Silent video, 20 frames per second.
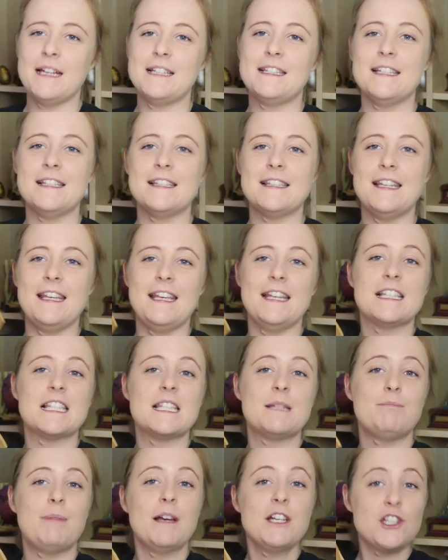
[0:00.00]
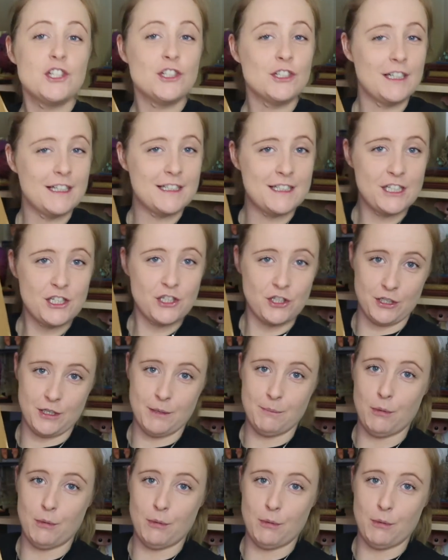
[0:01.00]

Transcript: it is the special edition